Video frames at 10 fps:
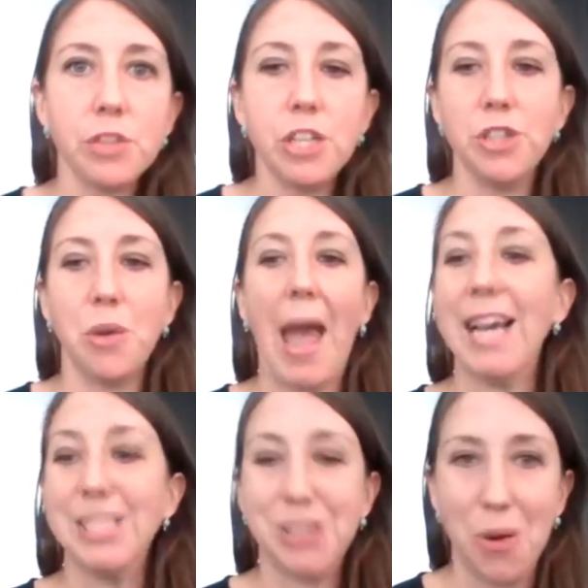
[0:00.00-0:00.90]
So
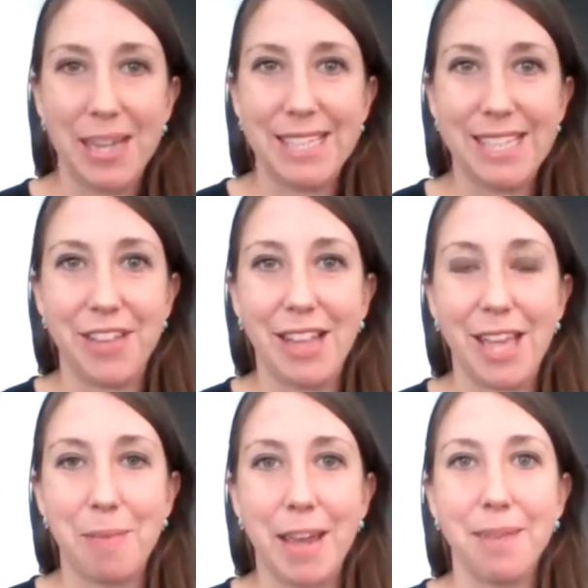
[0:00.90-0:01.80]
as always, I feel
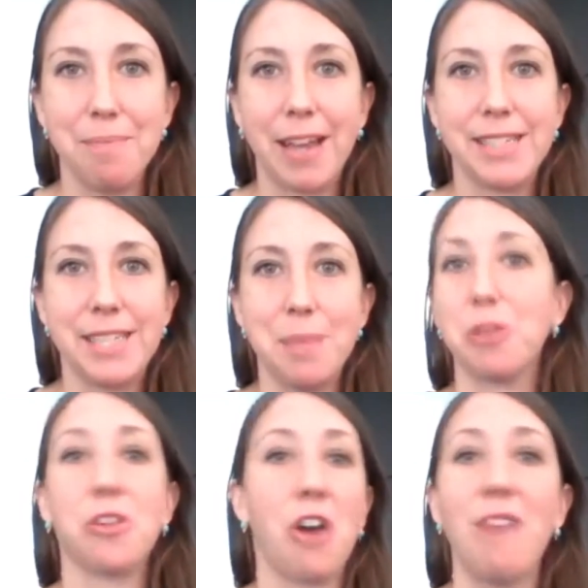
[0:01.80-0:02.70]
like my
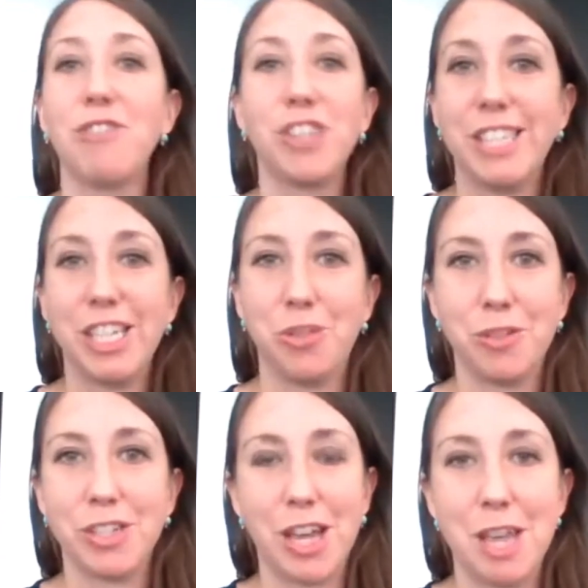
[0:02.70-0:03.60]
typical conversation
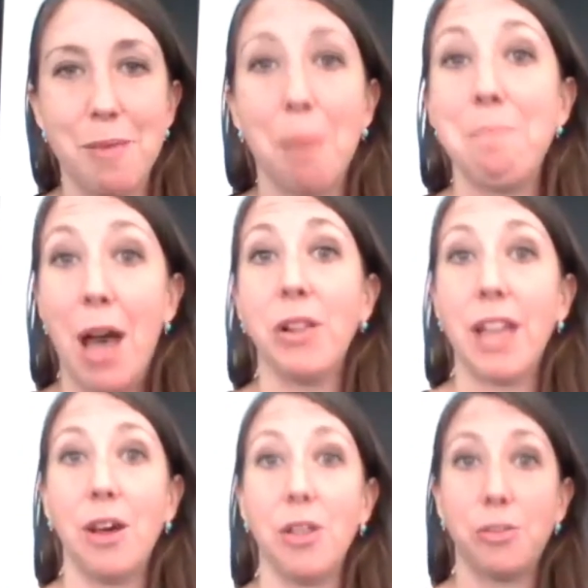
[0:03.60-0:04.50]
when we're talking about bowel
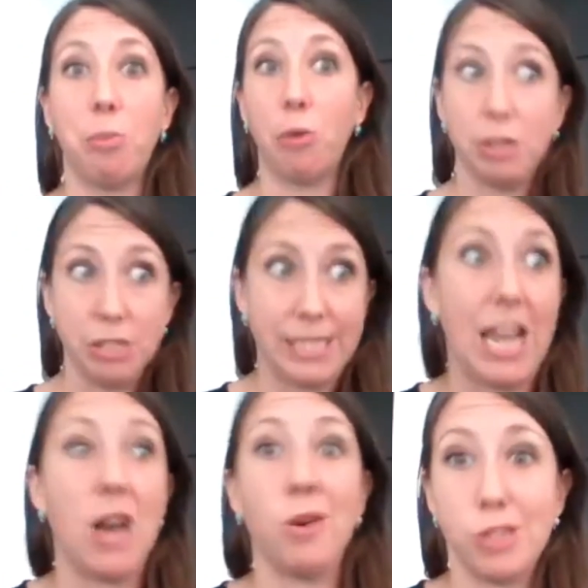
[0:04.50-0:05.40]
health boils
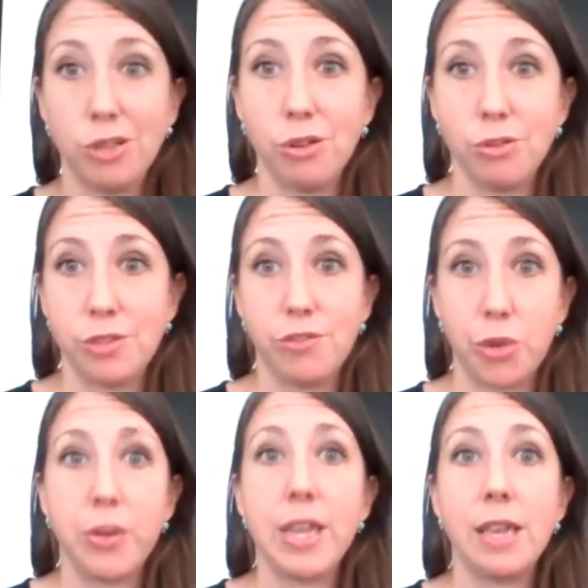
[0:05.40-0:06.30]
down to those
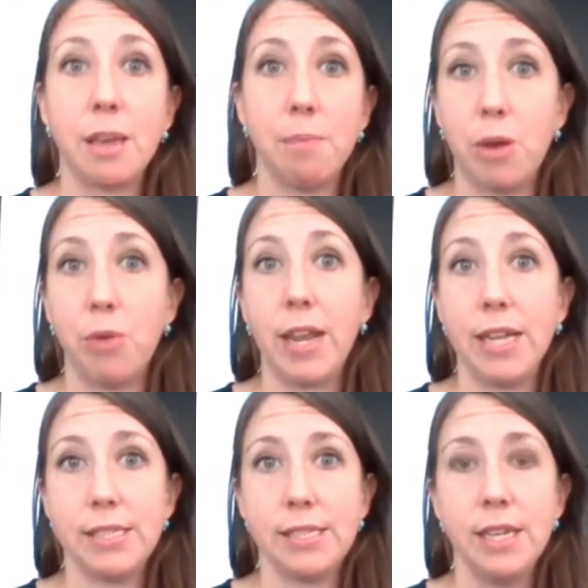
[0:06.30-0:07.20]
three
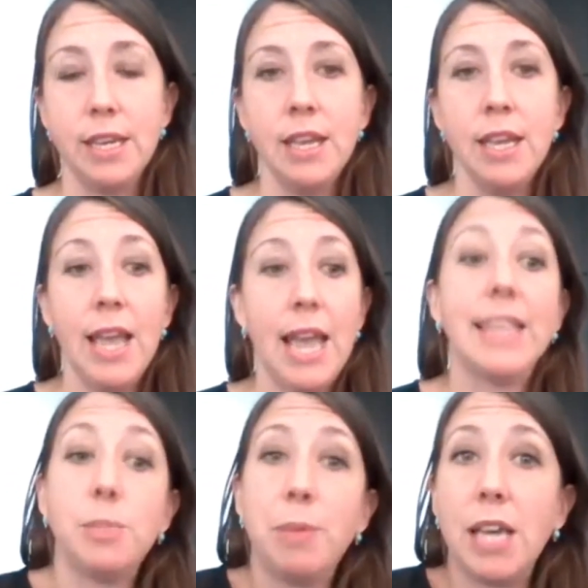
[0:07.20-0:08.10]
components. And
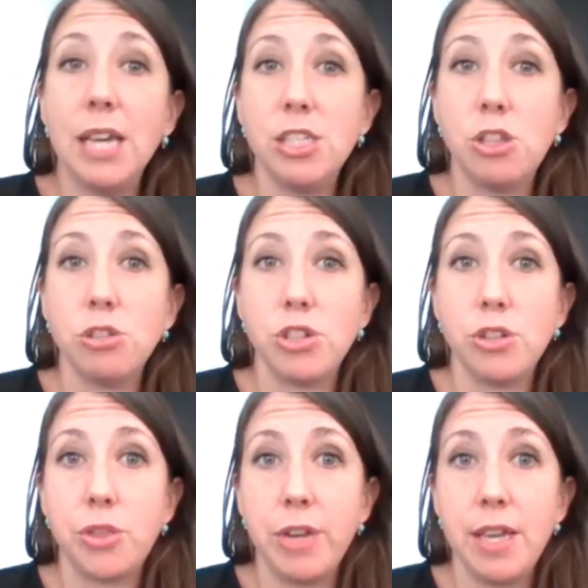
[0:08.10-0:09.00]
that's because those are
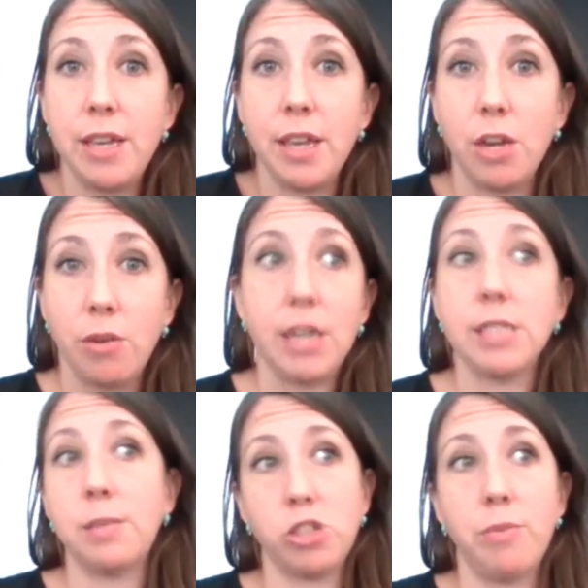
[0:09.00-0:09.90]
three, and
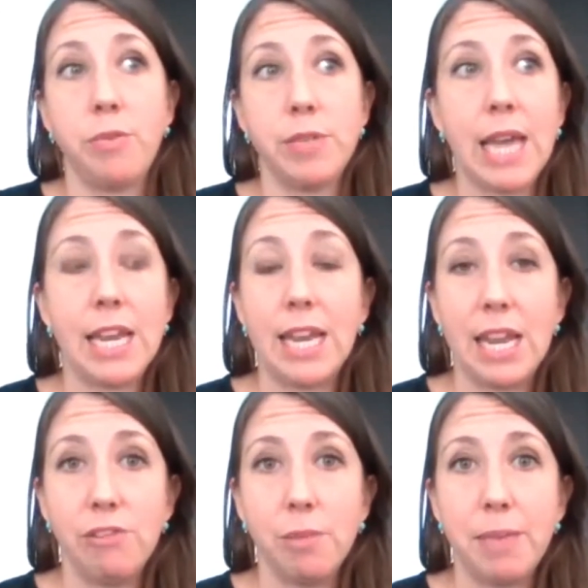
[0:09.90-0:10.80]
especially when we tie in
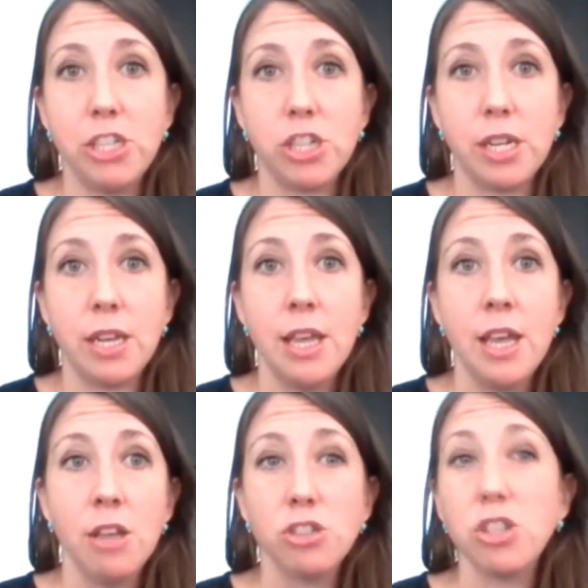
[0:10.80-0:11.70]
inflammation,
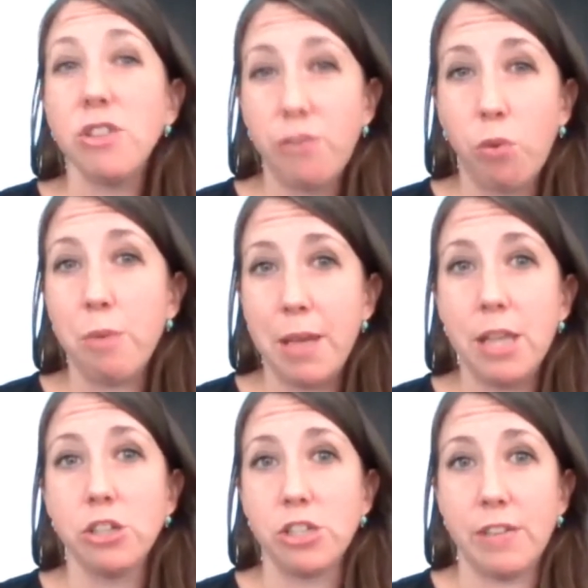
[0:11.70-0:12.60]
those are the four
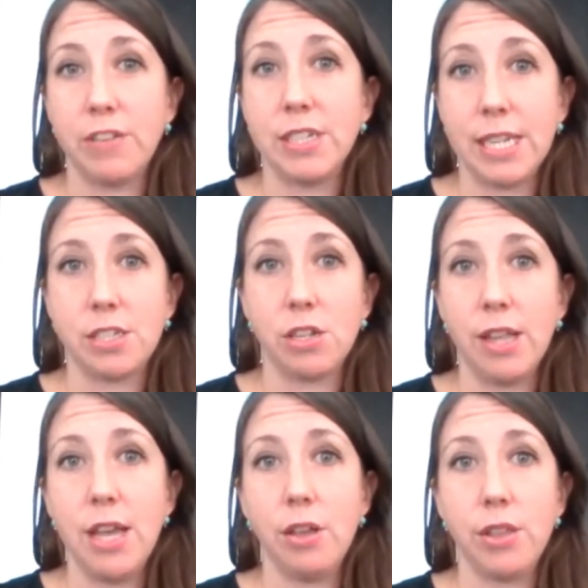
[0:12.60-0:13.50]
pillars of
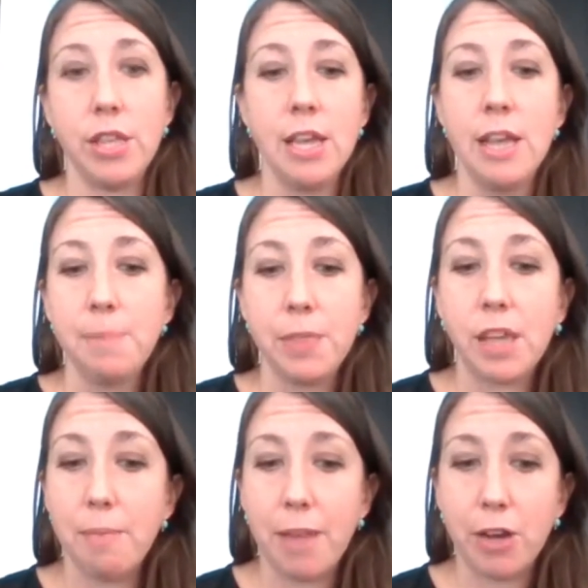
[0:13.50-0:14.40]
intestinal health: the
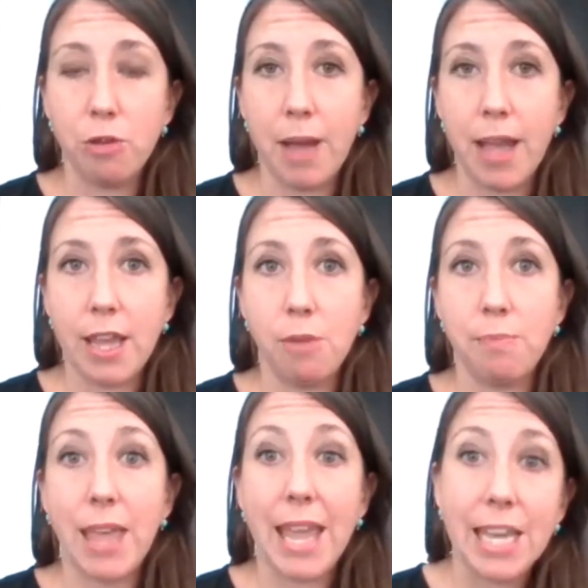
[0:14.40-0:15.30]
gut
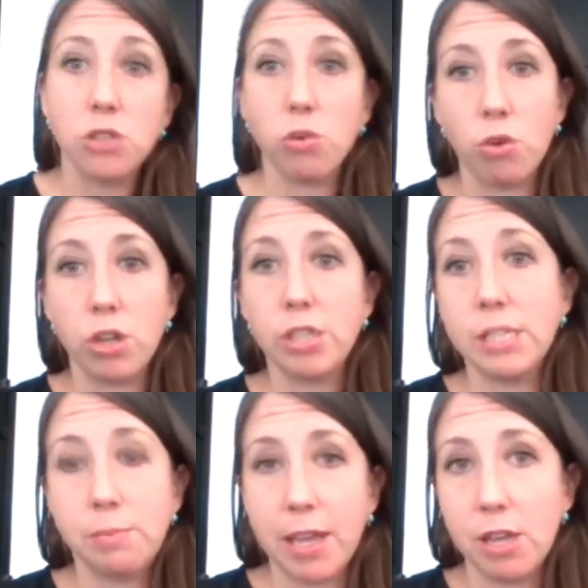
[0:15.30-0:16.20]
microbiome and or
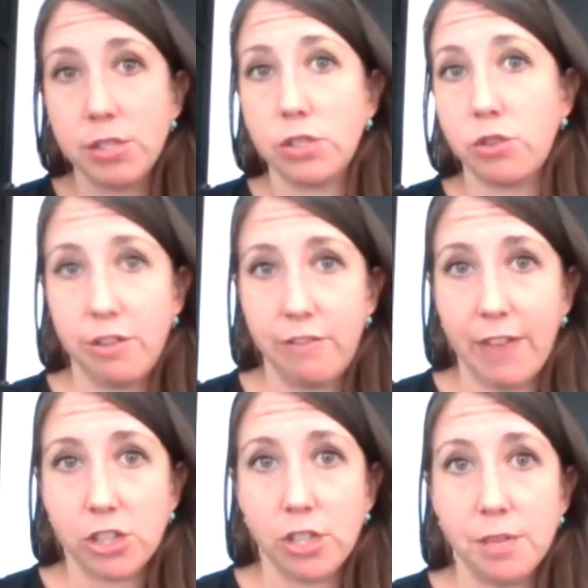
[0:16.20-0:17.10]
dysbiosis or
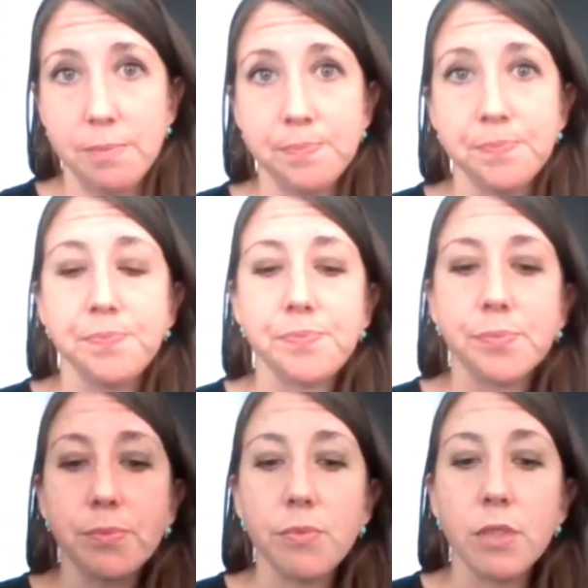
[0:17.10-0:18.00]
infection,
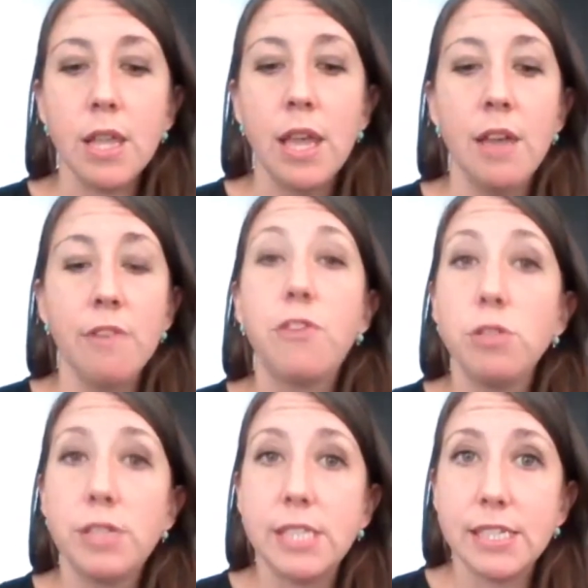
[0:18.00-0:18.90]

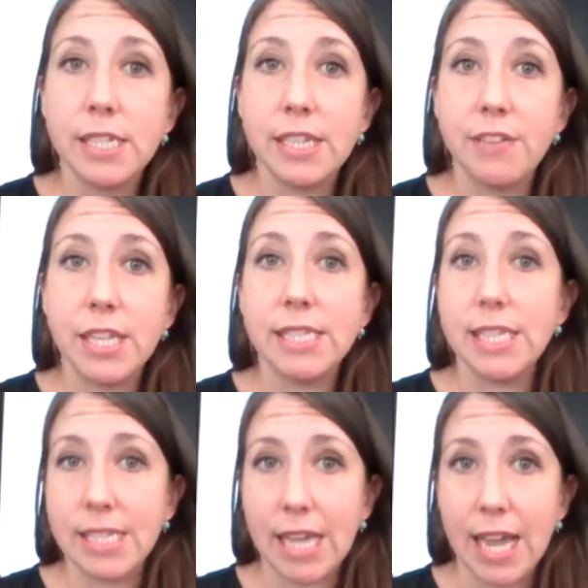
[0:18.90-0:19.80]
food sensitivities
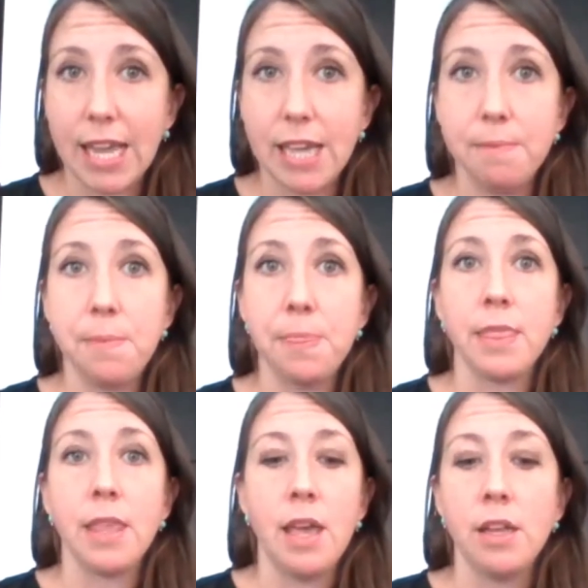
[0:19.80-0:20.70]
and diet,
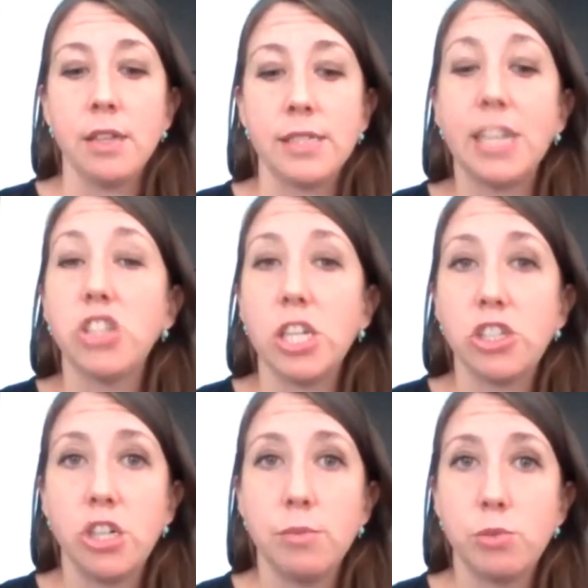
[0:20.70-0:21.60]

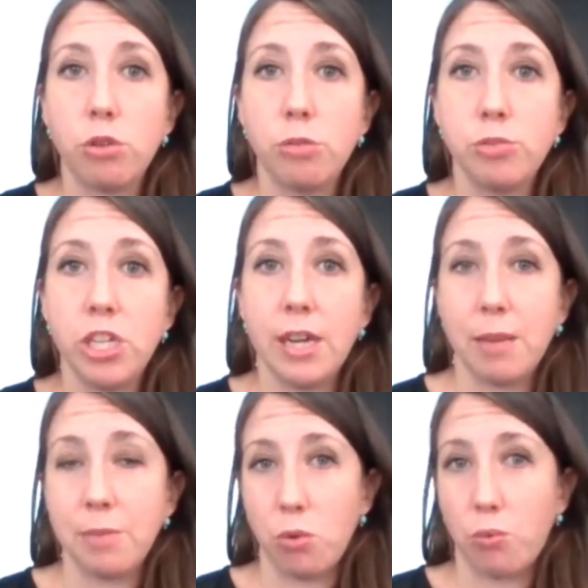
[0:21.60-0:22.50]
digestion and absorption, and
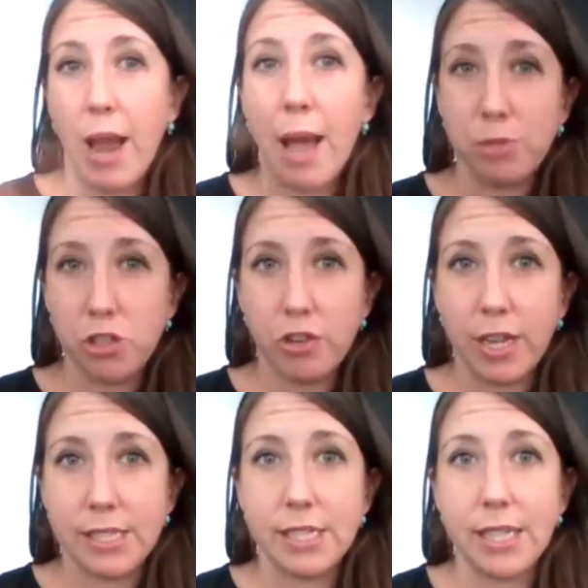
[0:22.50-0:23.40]
I'm going to wrap
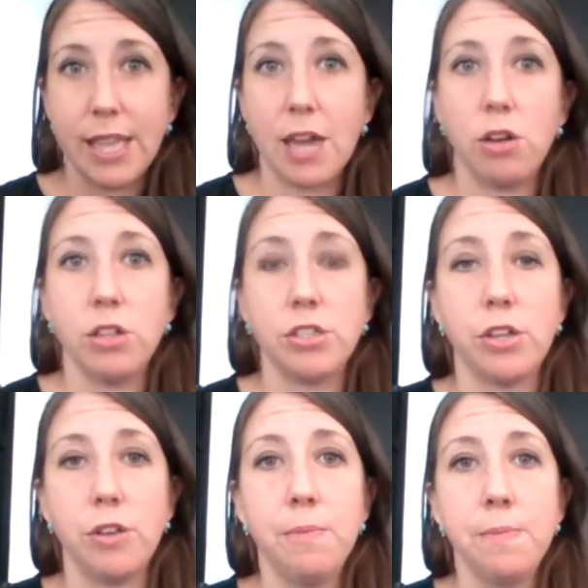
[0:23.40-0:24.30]
stress into that
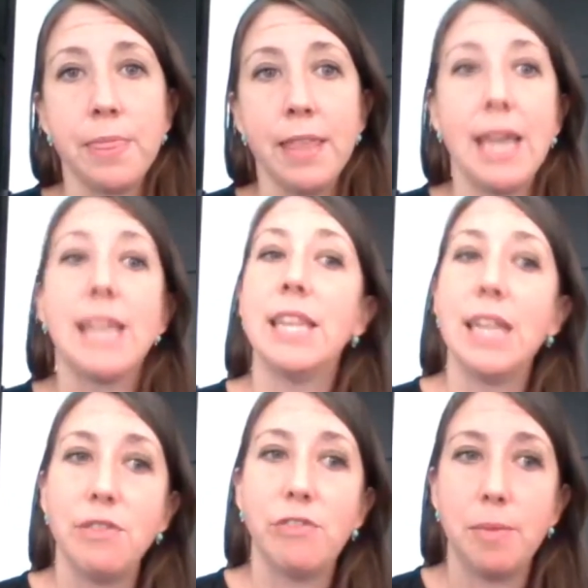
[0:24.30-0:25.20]
also, and then
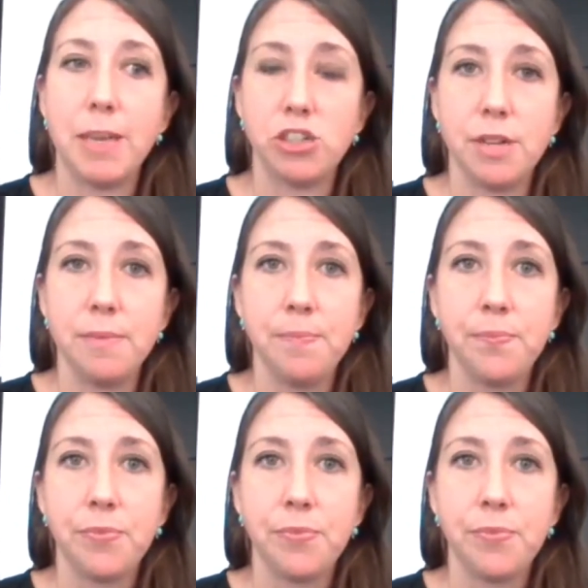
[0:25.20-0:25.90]
inflammation.